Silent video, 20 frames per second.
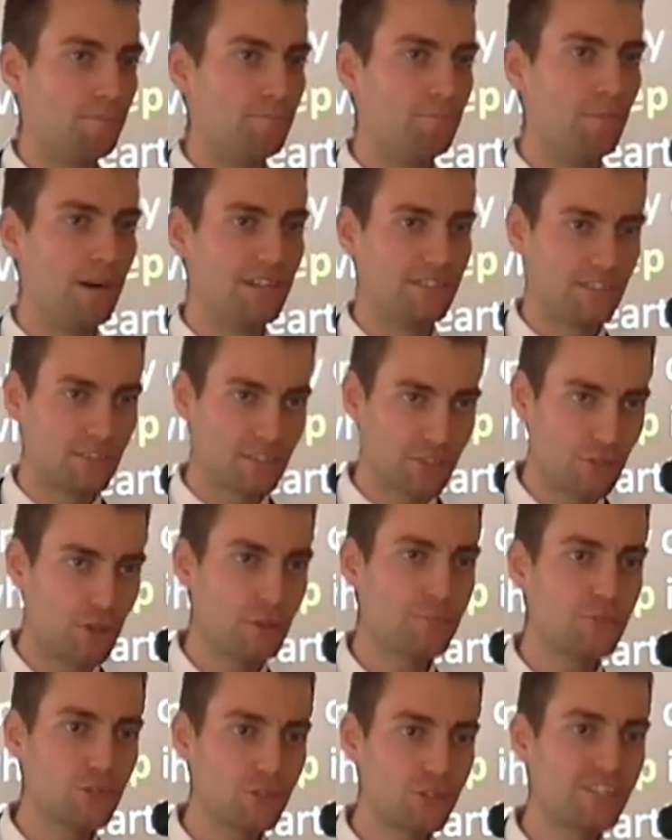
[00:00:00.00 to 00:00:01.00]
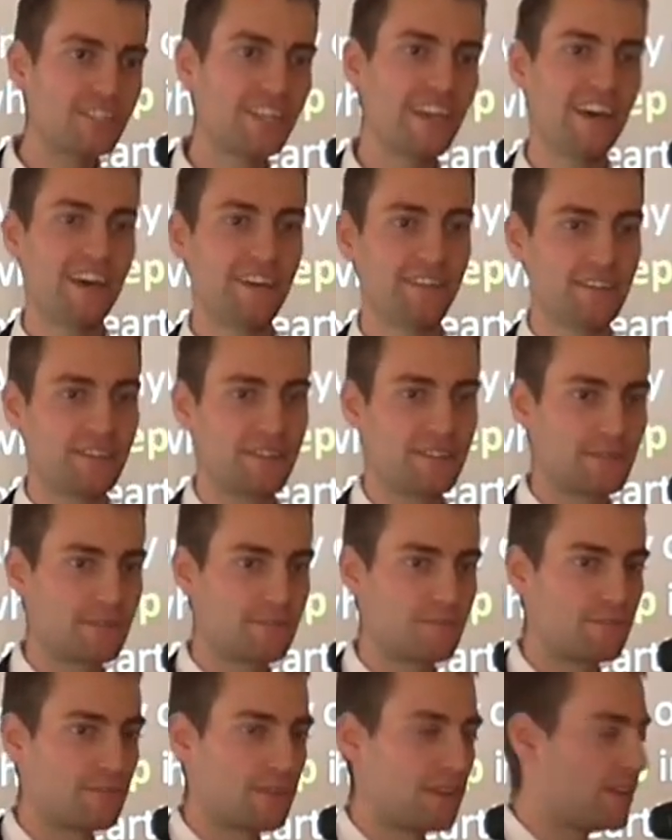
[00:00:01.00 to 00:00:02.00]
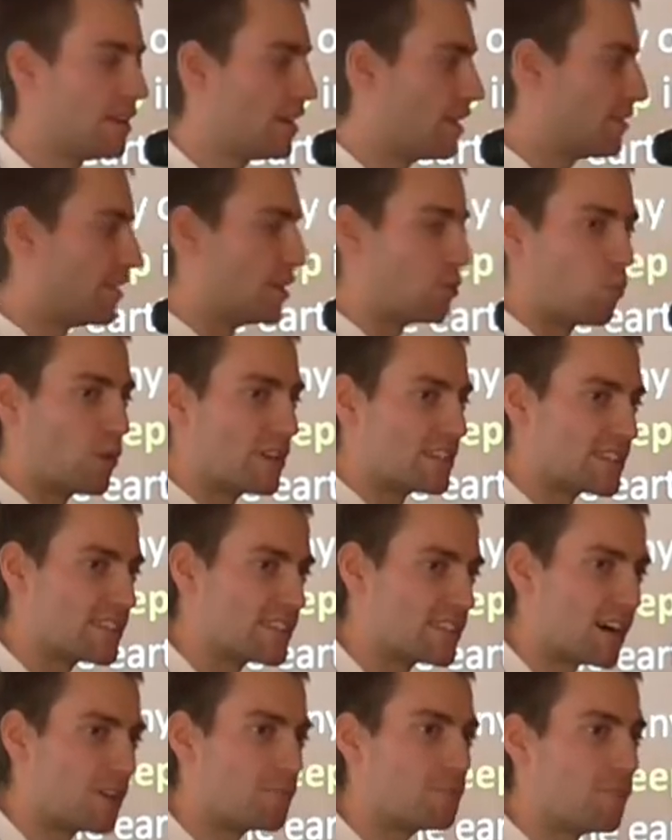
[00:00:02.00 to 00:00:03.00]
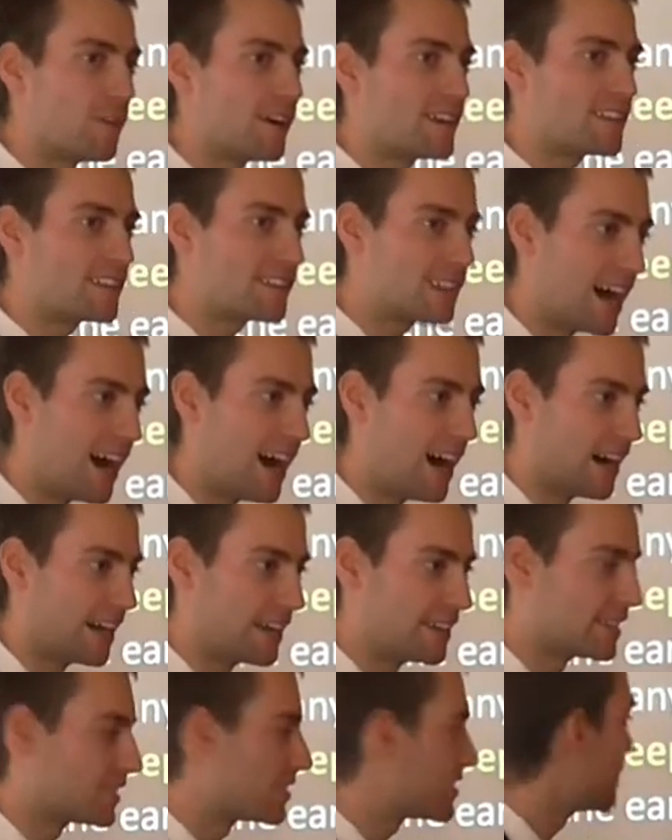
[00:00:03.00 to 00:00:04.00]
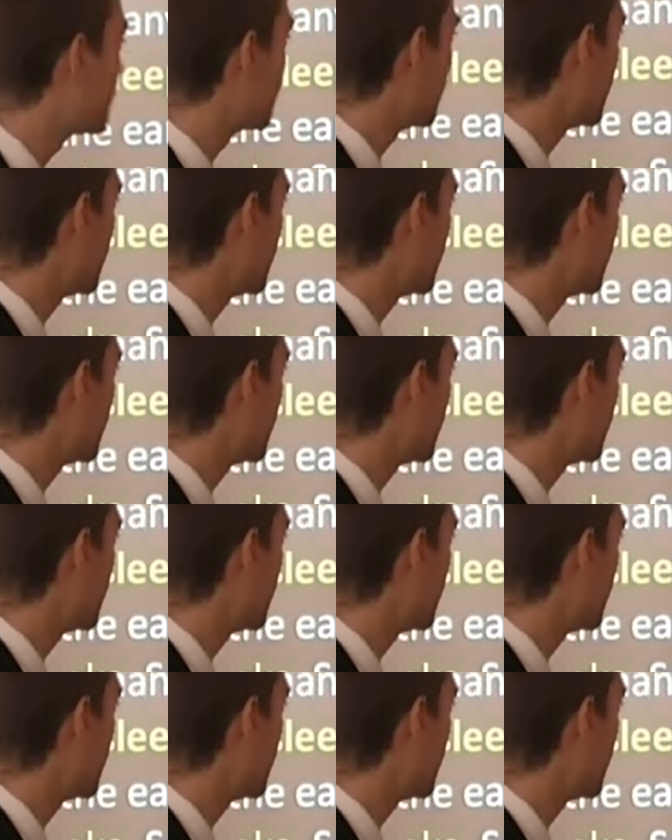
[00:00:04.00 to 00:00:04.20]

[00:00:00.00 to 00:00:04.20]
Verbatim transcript: But scripture says that when someone dies,